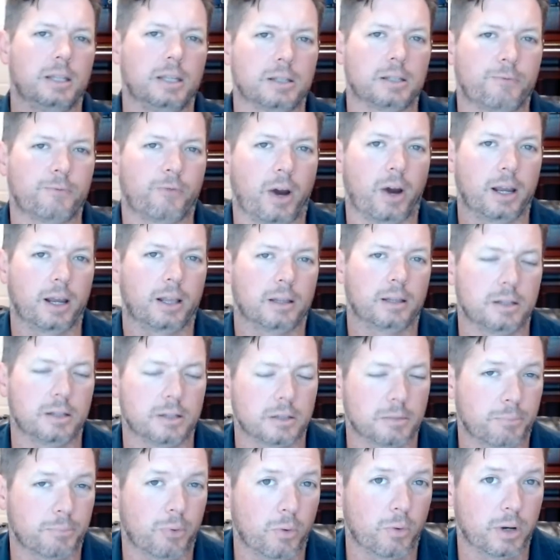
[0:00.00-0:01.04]
Franklin is
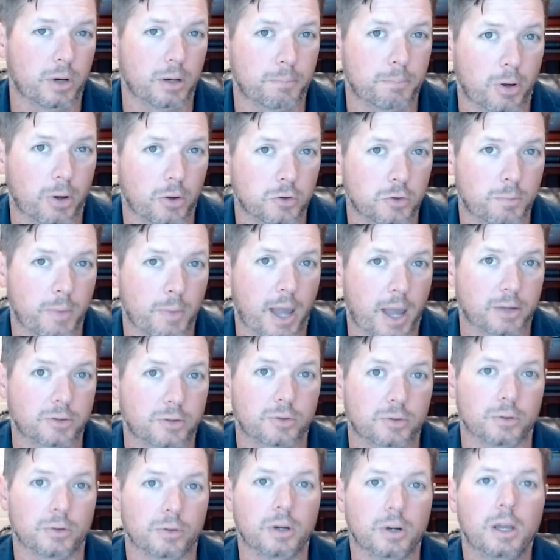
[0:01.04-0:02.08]
appointed
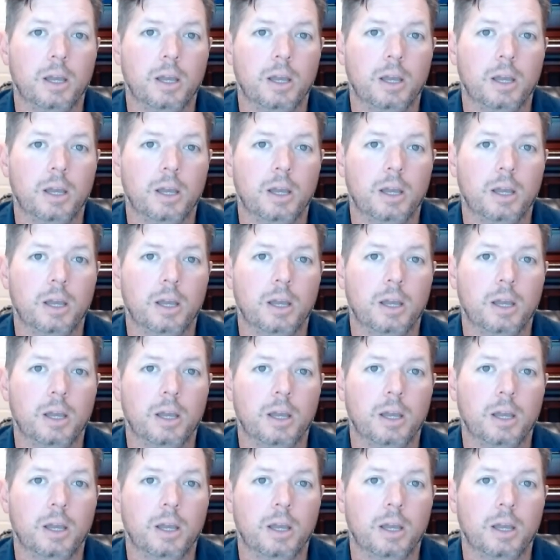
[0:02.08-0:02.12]
Postmaster